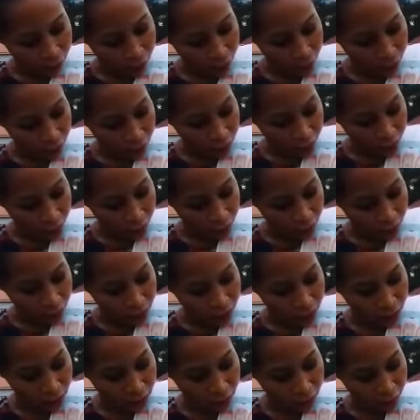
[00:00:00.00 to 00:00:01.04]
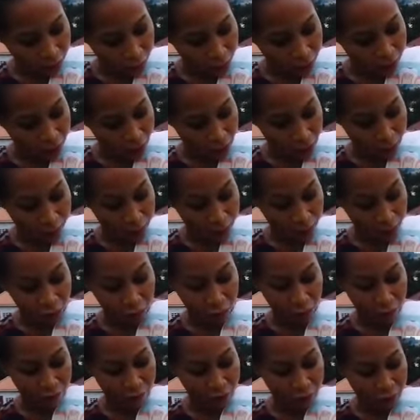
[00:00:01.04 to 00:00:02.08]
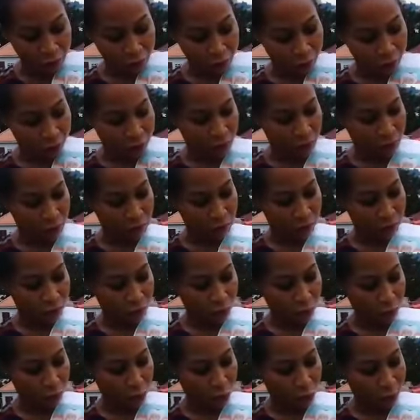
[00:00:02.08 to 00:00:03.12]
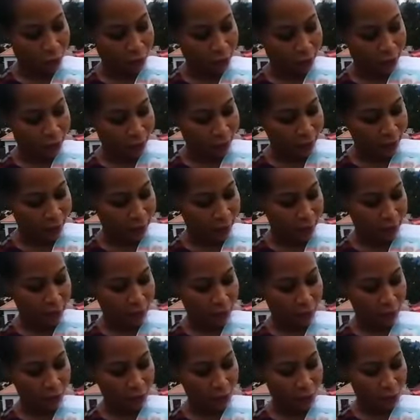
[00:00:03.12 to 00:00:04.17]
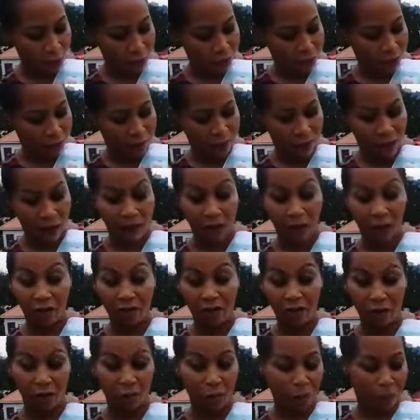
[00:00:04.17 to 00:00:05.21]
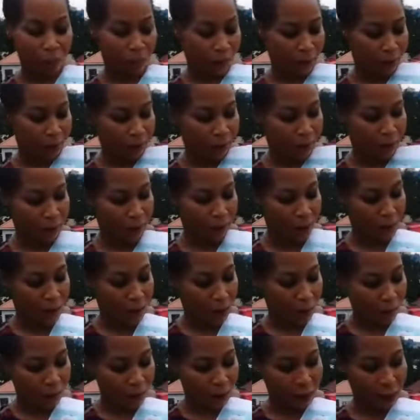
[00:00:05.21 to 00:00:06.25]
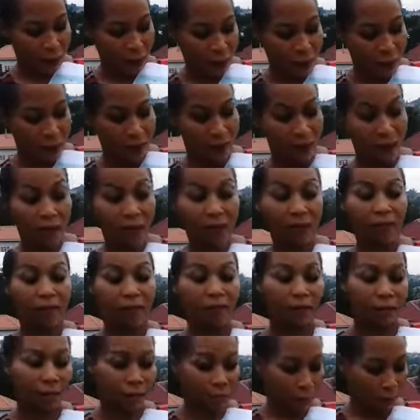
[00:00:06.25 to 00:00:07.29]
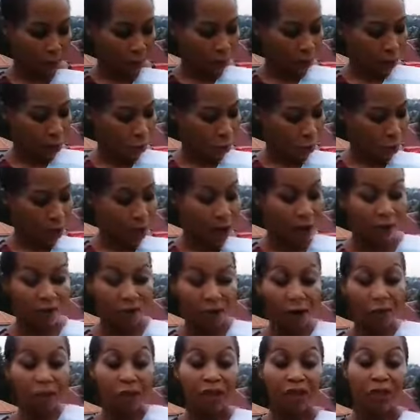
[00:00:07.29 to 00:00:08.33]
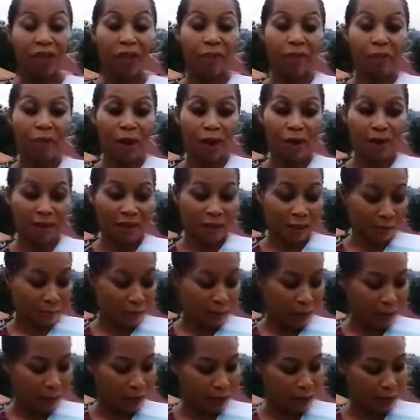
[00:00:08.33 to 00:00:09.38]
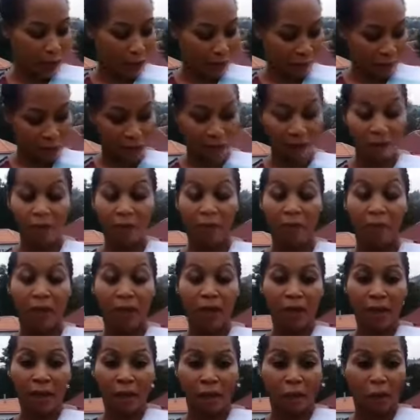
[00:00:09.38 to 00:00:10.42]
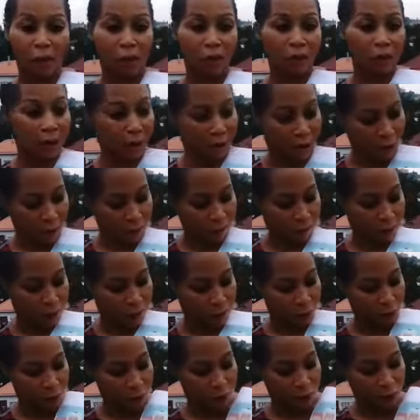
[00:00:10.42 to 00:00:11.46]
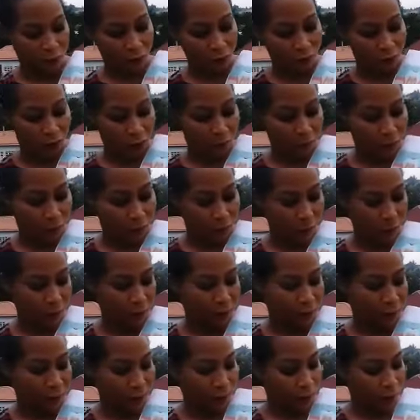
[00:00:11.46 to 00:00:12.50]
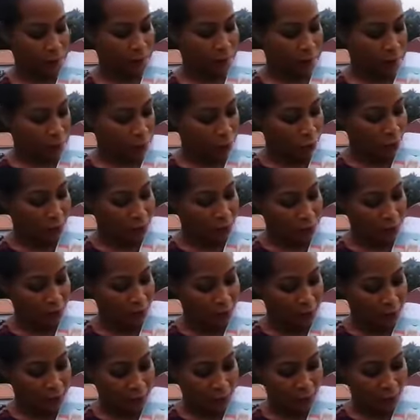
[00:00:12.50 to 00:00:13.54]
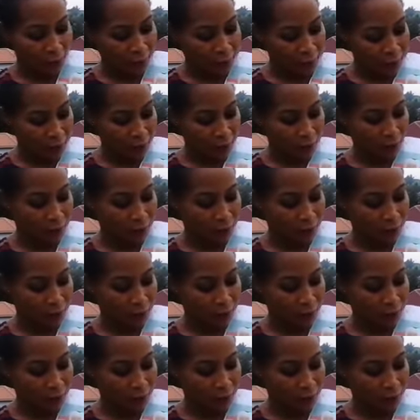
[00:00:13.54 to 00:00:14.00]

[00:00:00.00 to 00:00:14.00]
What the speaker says: We disconnect it from the apex of the root. So we clean all these canals properly. After cleaning, we cover with the temporary cement and we give you medication. Then after 2 weeks you come back, we clean again,